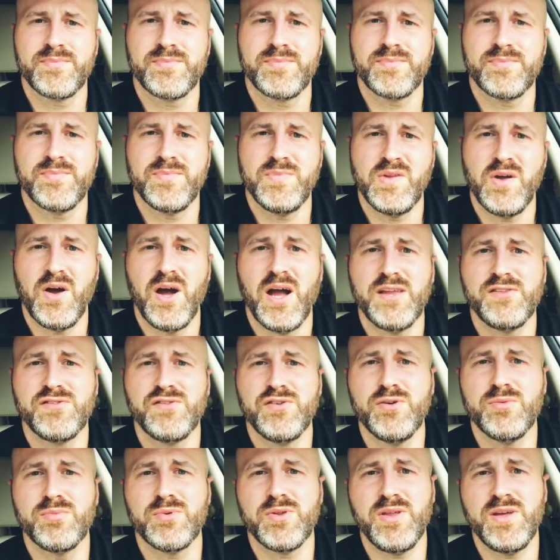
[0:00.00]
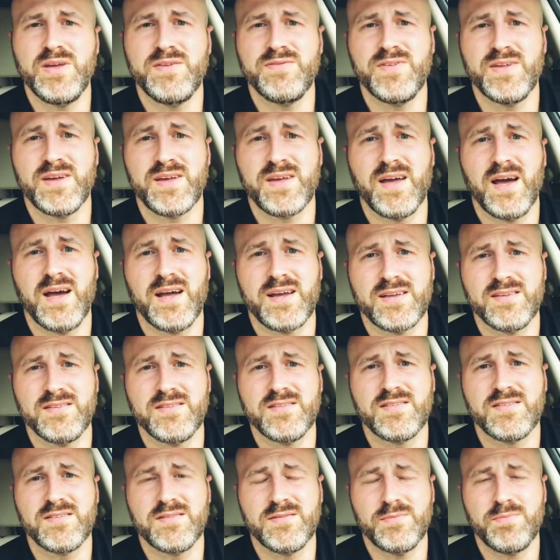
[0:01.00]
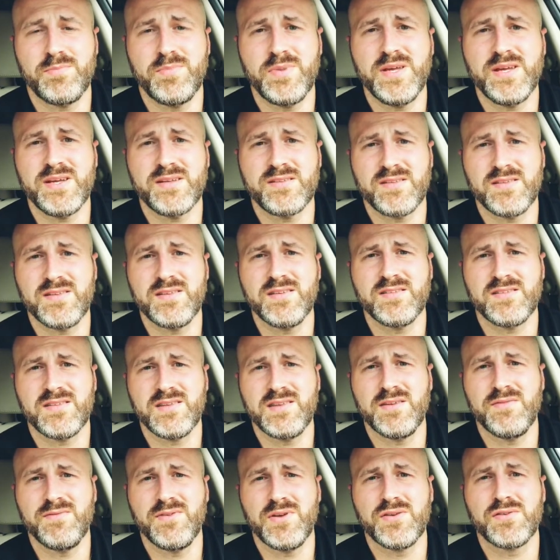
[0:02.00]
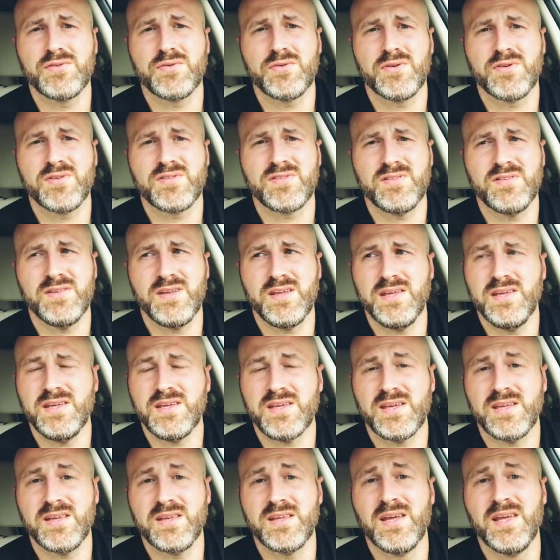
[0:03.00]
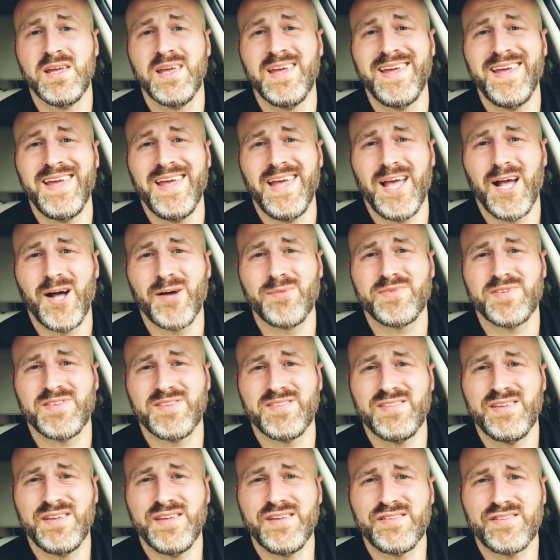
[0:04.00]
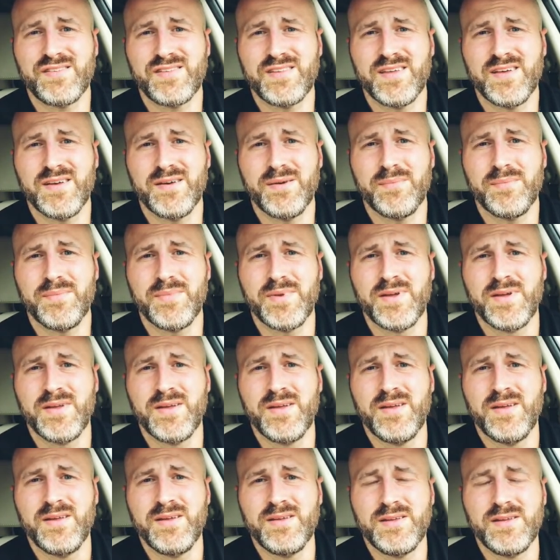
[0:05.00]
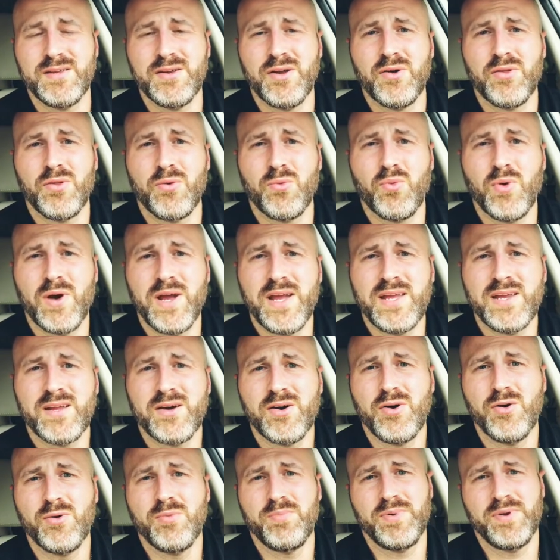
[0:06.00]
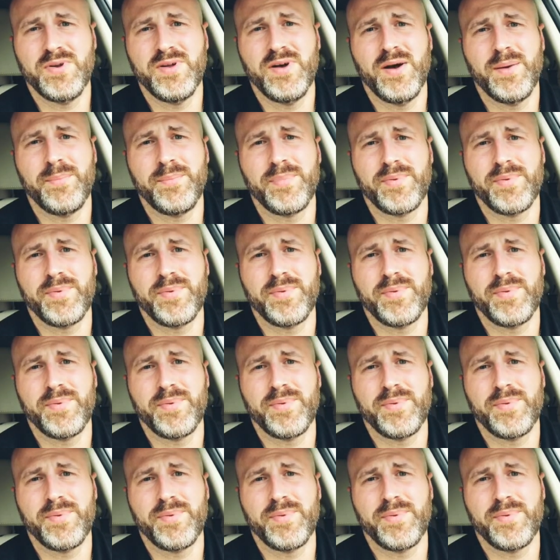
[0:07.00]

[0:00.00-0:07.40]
Now, I do believe that God can speak to these individuals and that he can help to teach them, the way to open up.